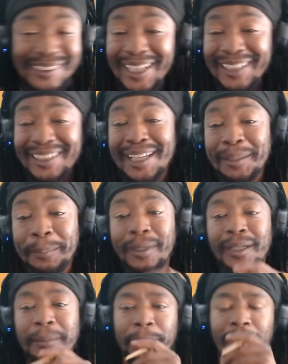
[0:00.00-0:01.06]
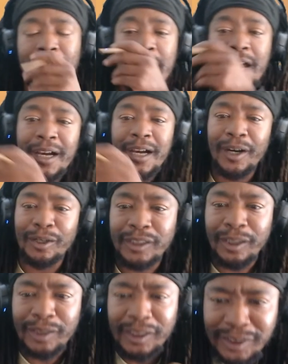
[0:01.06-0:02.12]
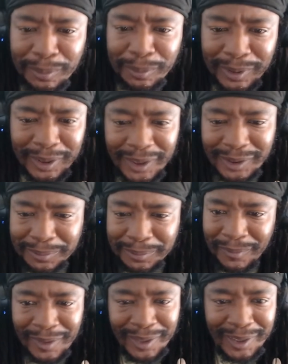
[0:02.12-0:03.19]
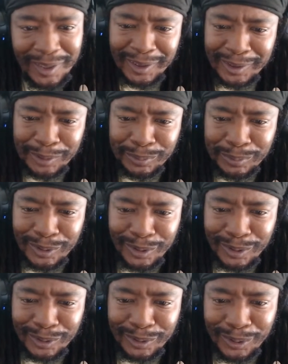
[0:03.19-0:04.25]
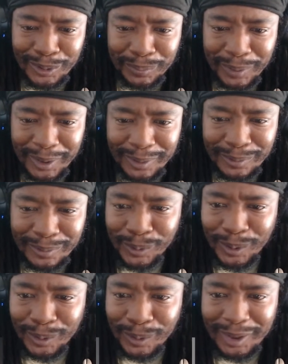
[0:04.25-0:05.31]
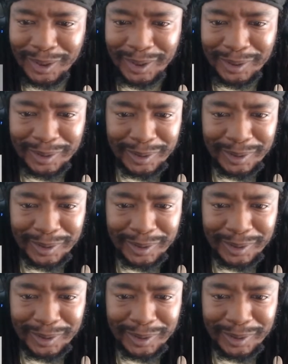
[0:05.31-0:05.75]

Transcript: like button, bruh. Oh, yo, let's jump into this. See what's going on, bruh, in the world of